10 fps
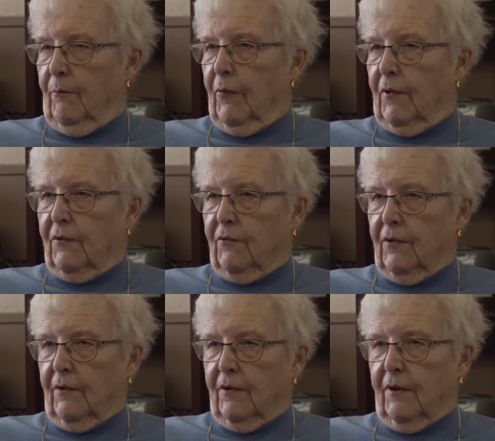But
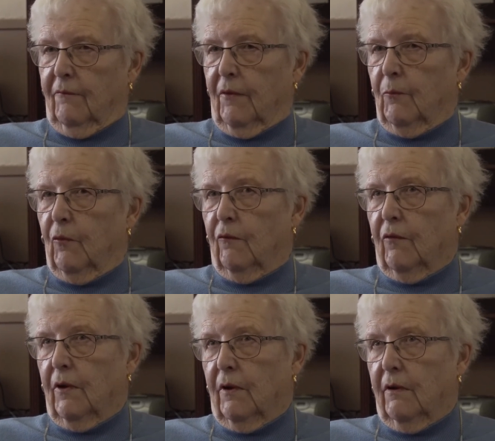then we moved
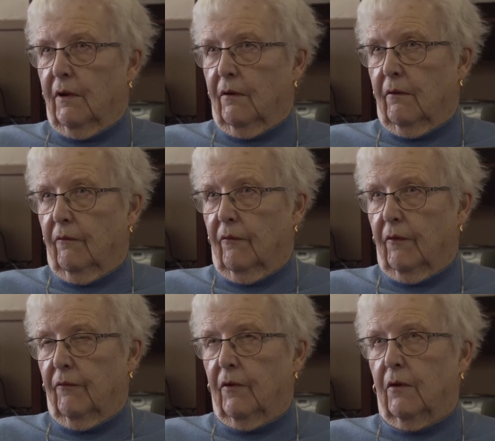here in
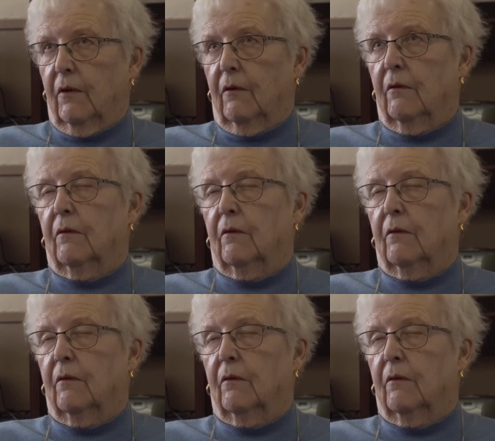59,